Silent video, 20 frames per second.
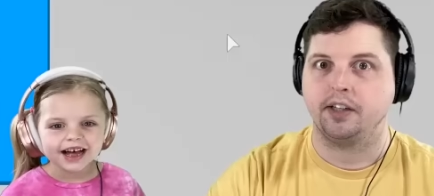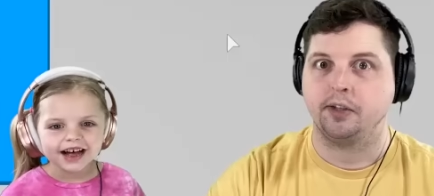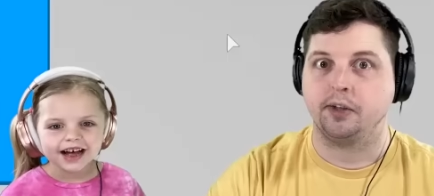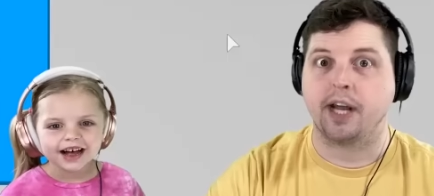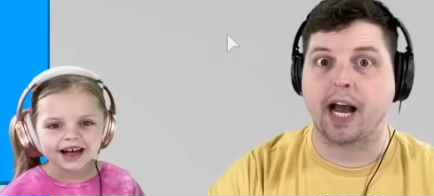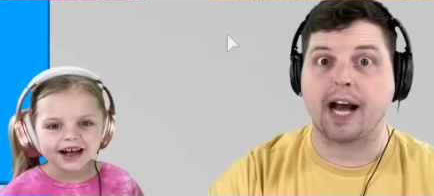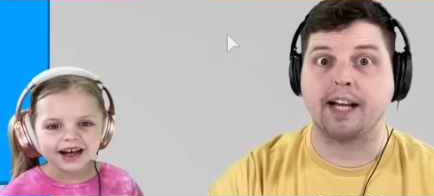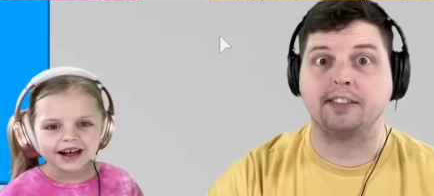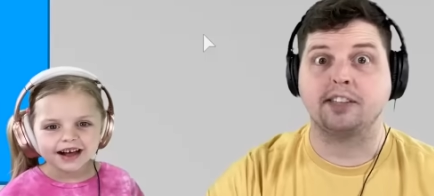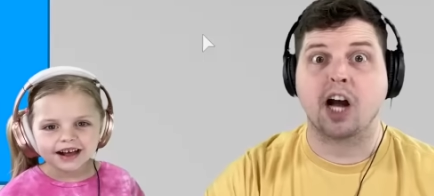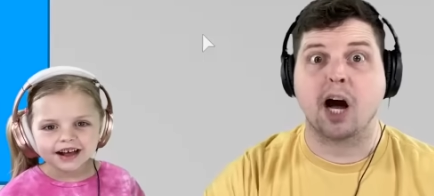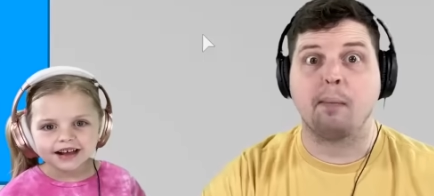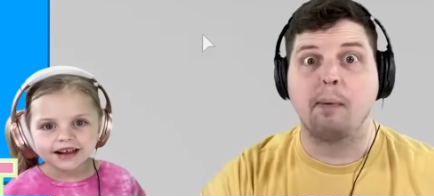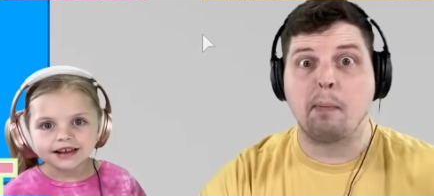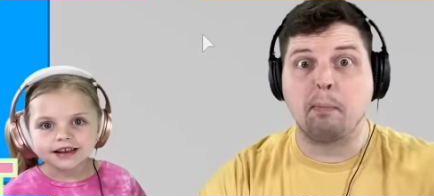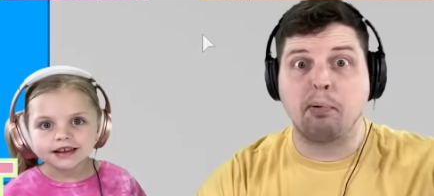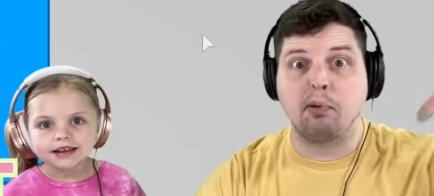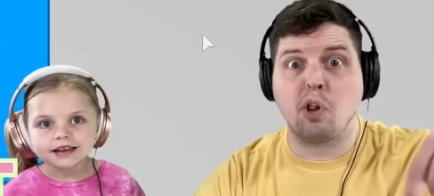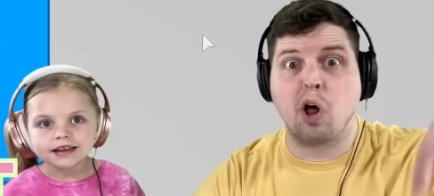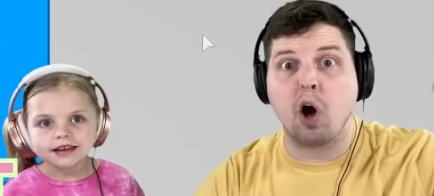Speaker 1: You guys, comment
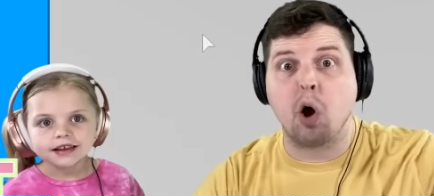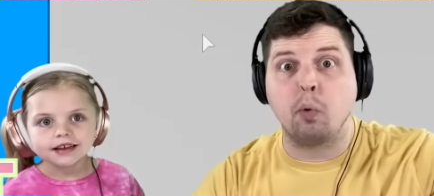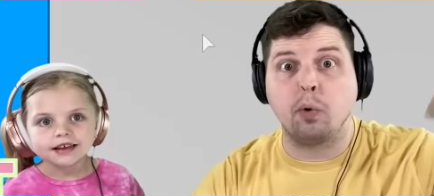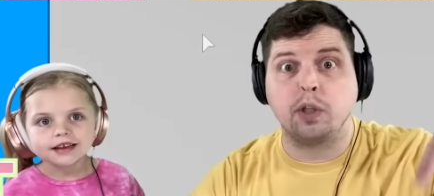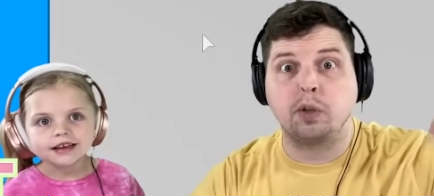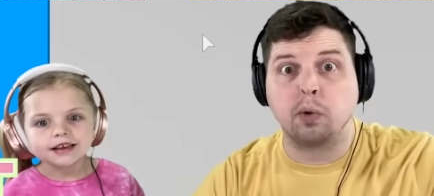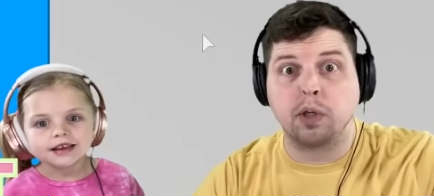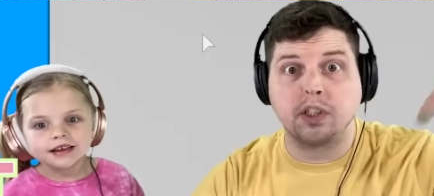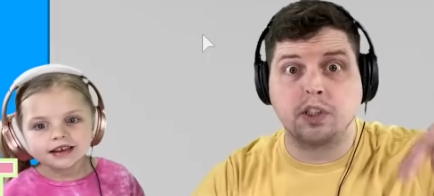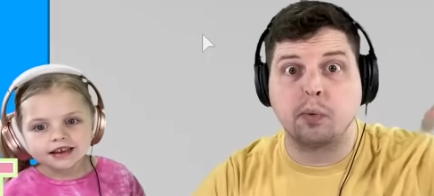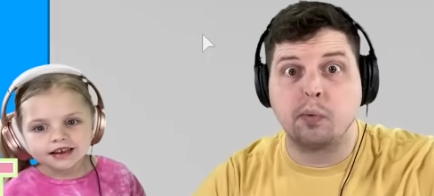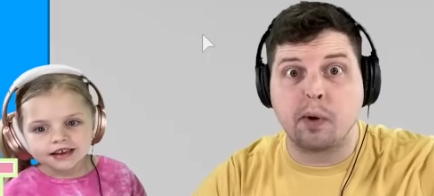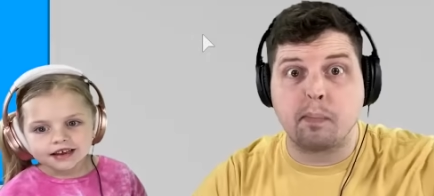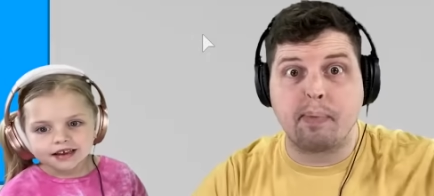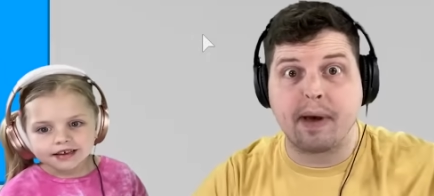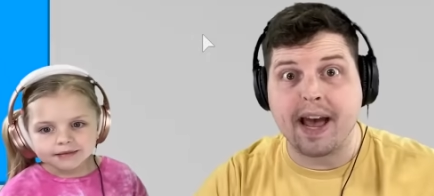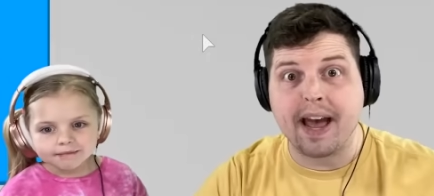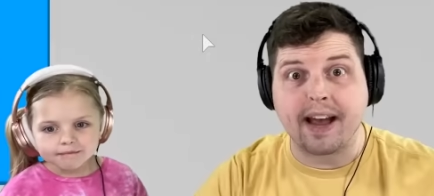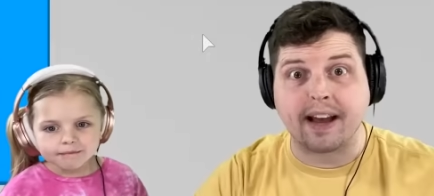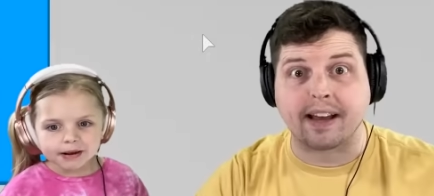below, which one should we
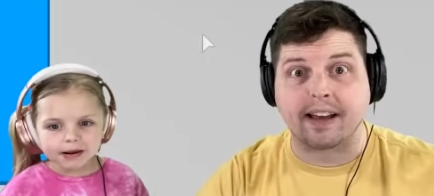pick?